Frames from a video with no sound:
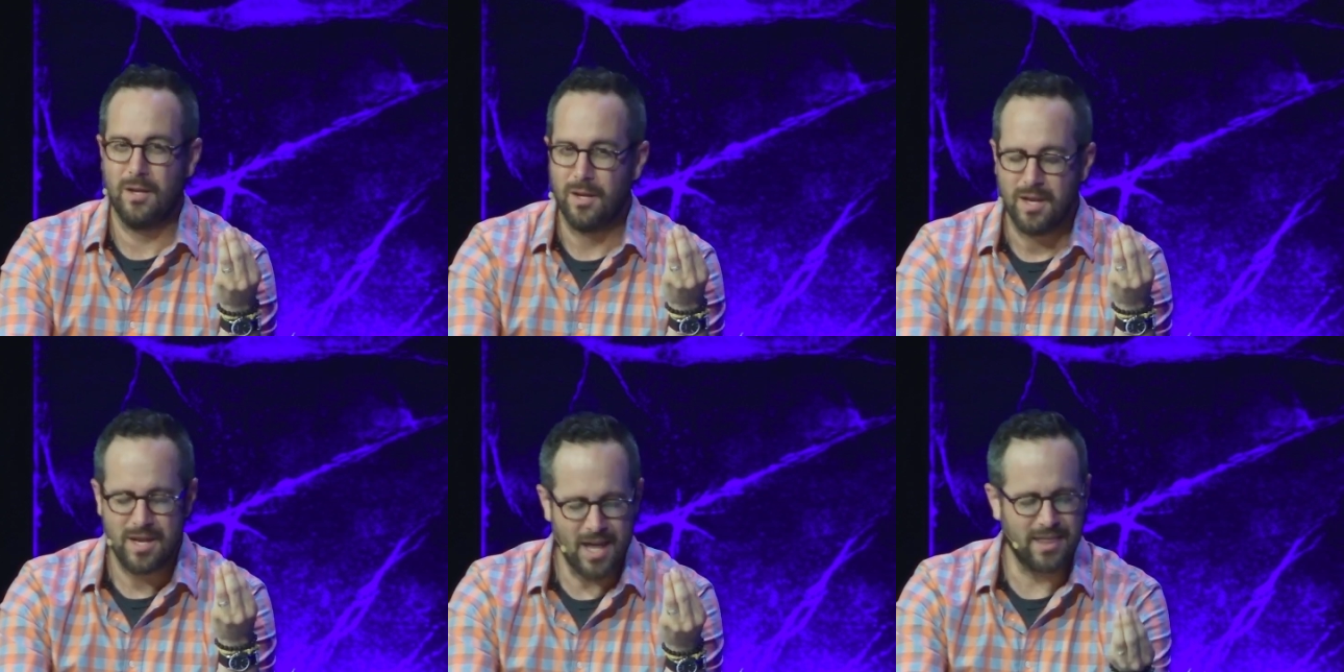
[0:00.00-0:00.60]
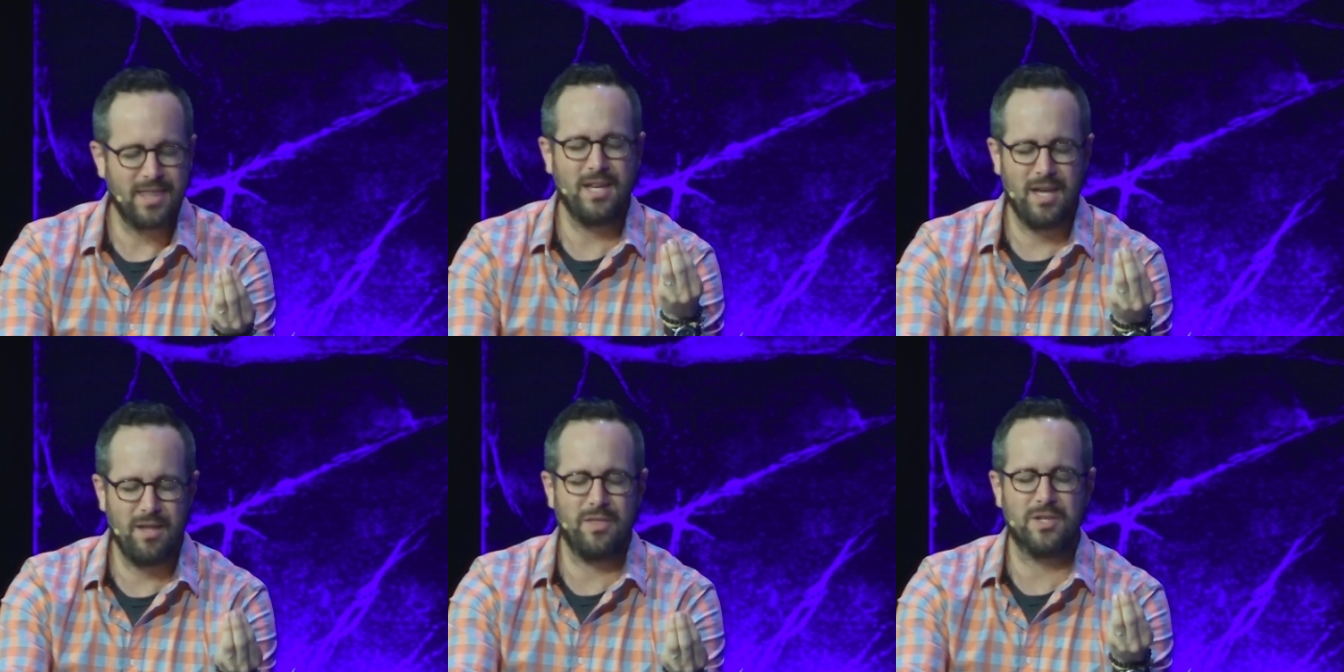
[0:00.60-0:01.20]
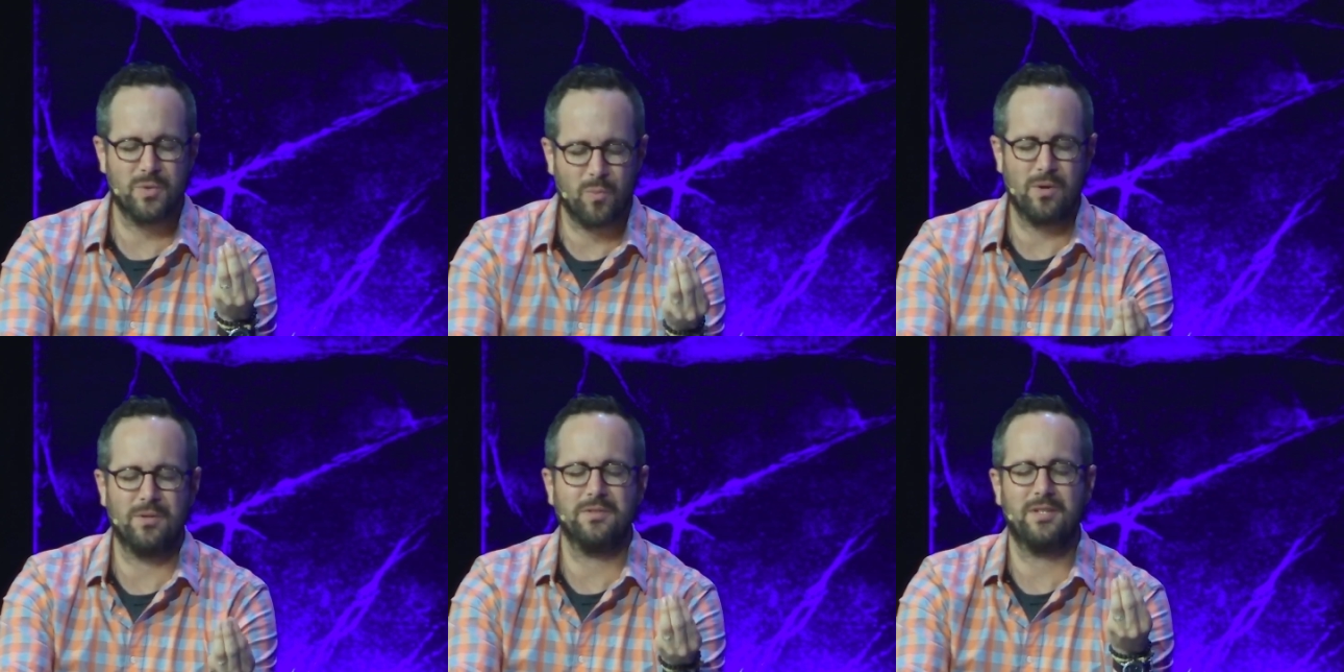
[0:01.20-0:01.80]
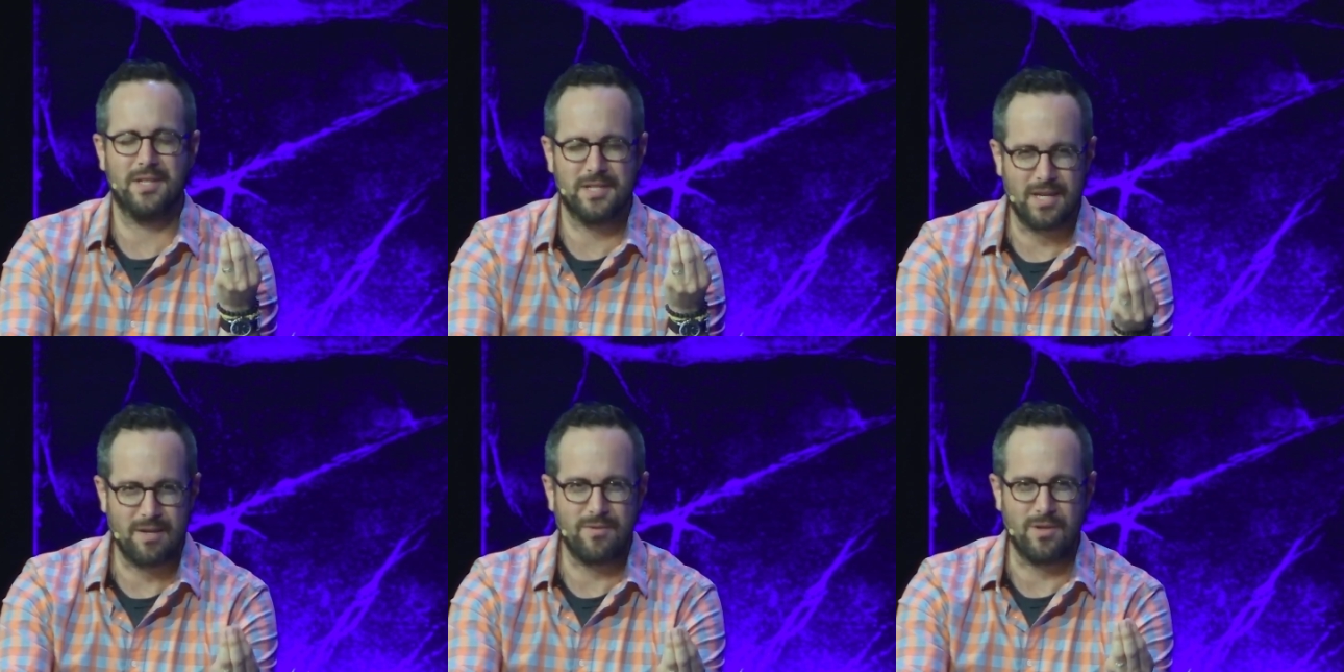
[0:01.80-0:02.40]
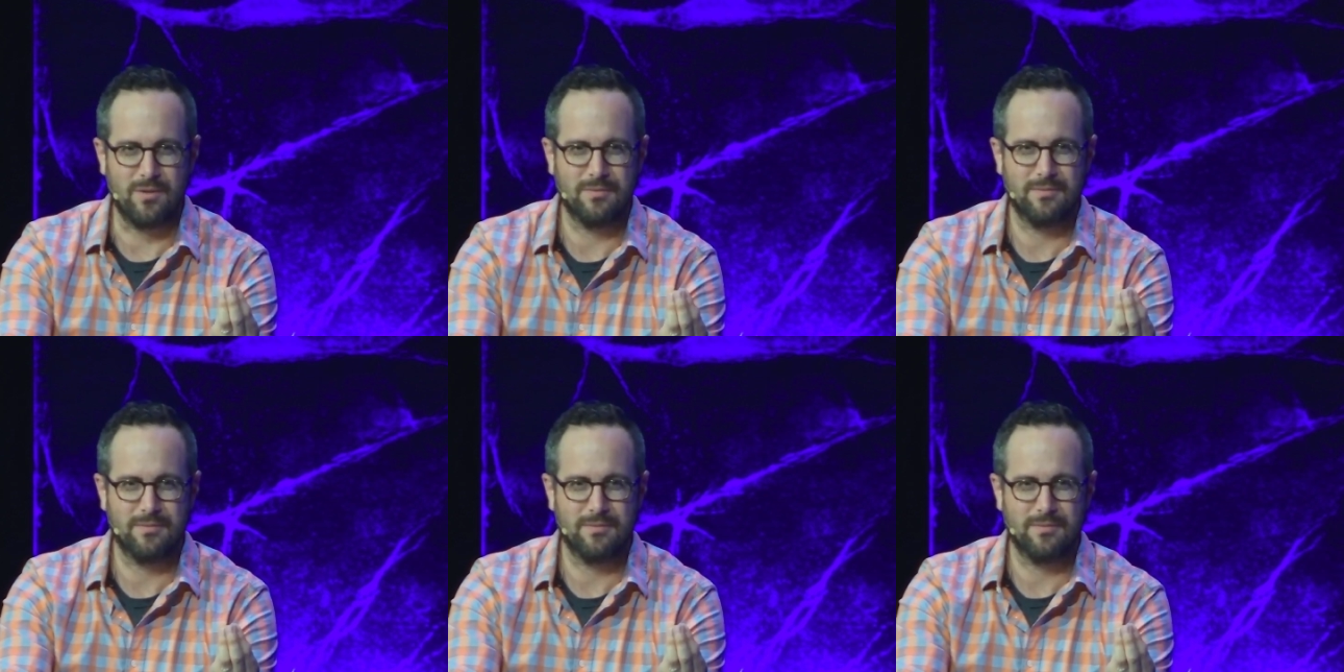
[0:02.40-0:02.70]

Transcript: Nothing in this world can save you.